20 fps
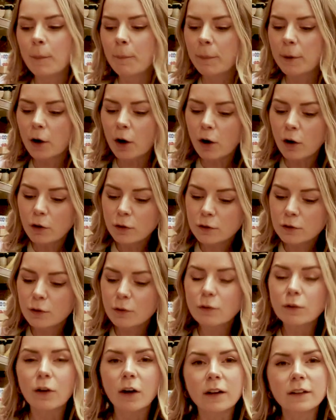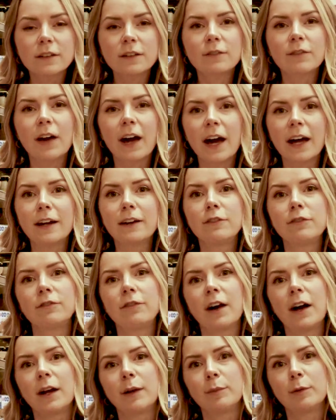but also lots of added
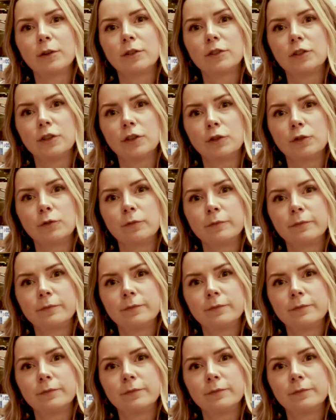fiber too.